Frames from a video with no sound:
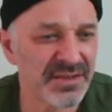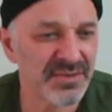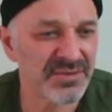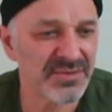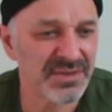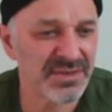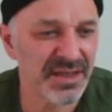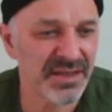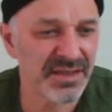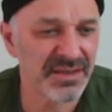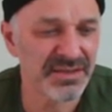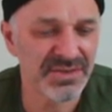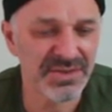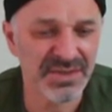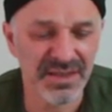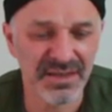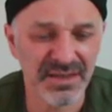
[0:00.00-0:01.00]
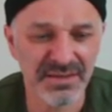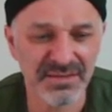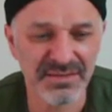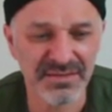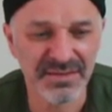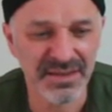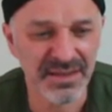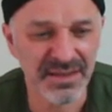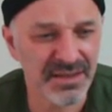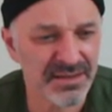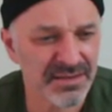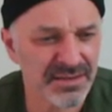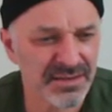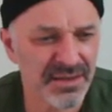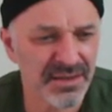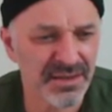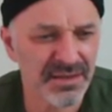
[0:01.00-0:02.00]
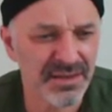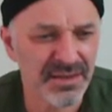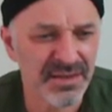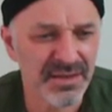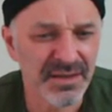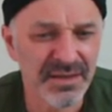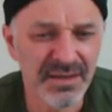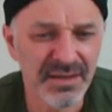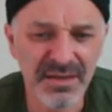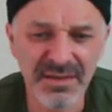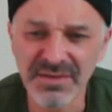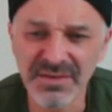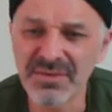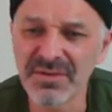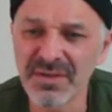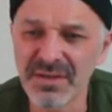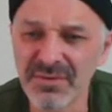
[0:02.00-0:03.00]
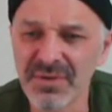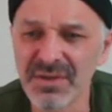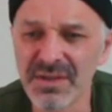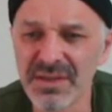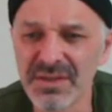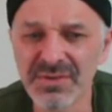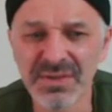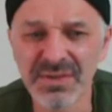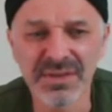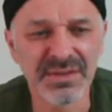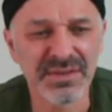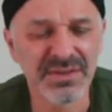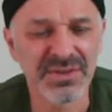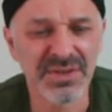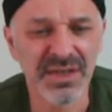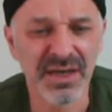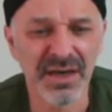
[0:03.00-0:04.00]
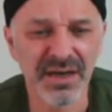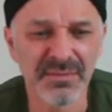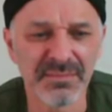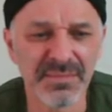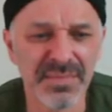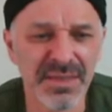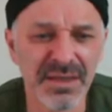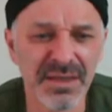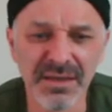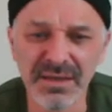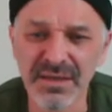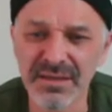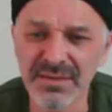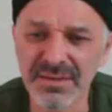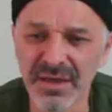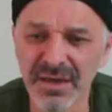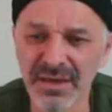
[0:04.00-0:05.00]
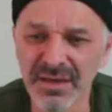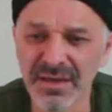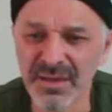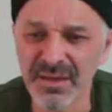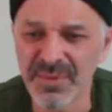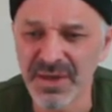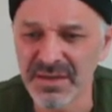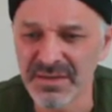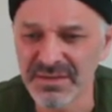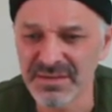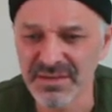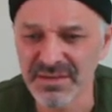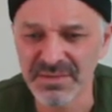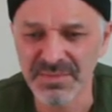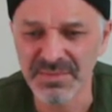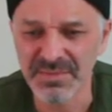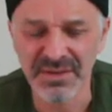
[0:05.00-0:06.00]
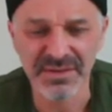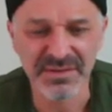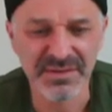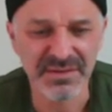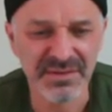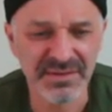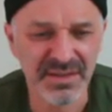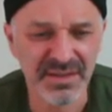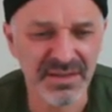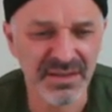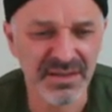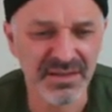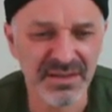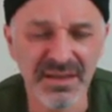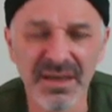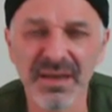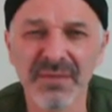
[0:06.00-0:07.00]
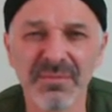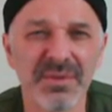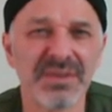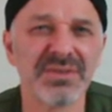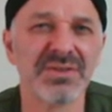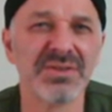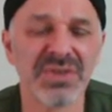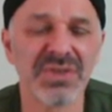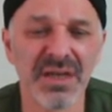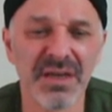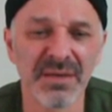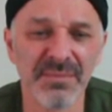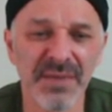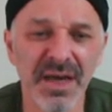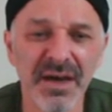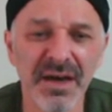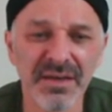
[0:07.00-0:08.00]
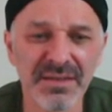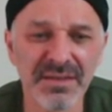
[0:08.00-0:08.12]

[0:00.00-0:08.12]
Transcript: I was looking at his channel, and he's doing a really interesting job talking about his experiences. I think everybody should check him out.